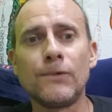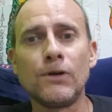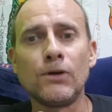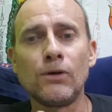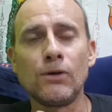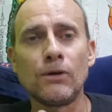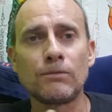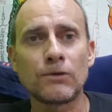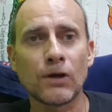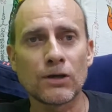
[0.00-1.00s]
you
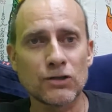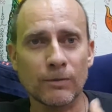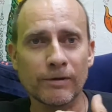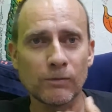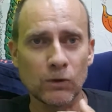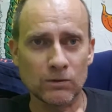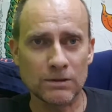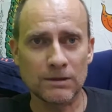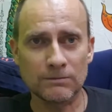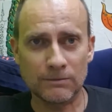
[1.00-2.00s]
go to shopping malls
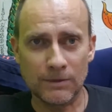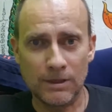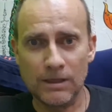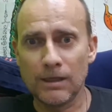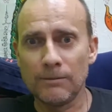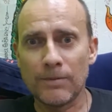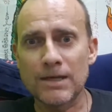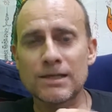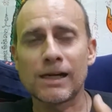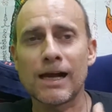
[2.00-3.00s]
and
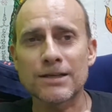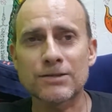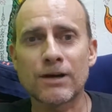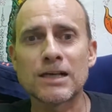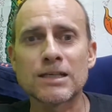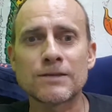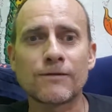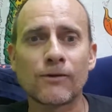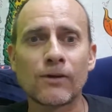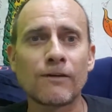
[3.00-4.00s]
basically ask strangers
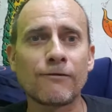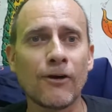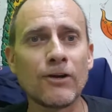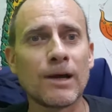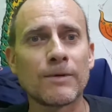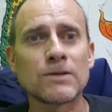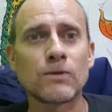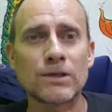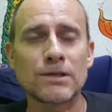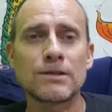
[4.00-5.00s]
for their phone numbers,
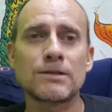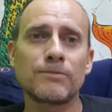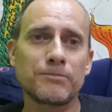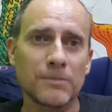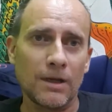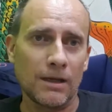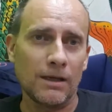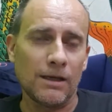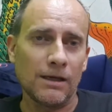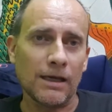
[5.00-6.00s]
which is,
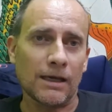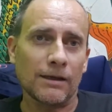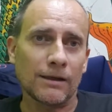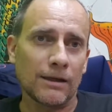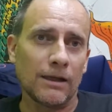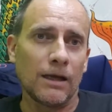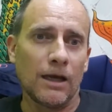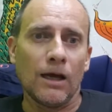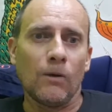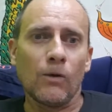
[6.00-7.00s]
yeah,
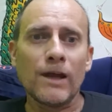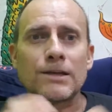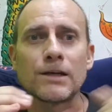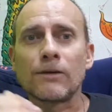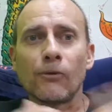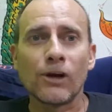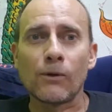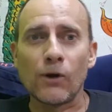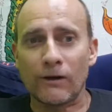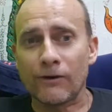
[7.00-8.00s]
well, that didn't really
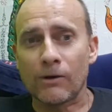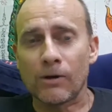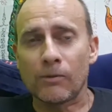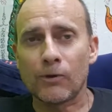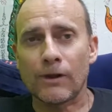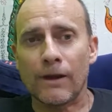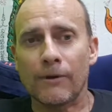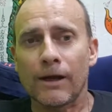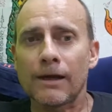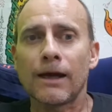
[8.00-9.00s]
work very well, put it that way.